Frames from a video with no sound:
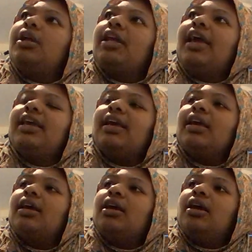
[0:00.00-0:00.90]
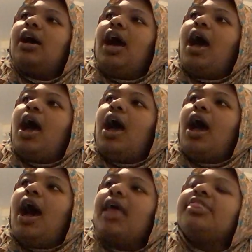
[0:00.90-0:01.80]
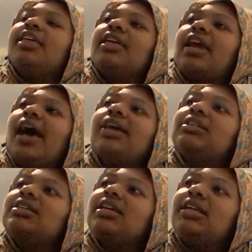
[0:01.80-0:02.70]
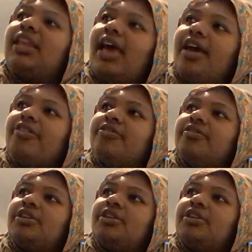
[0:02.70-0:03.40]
Like, I think as he left,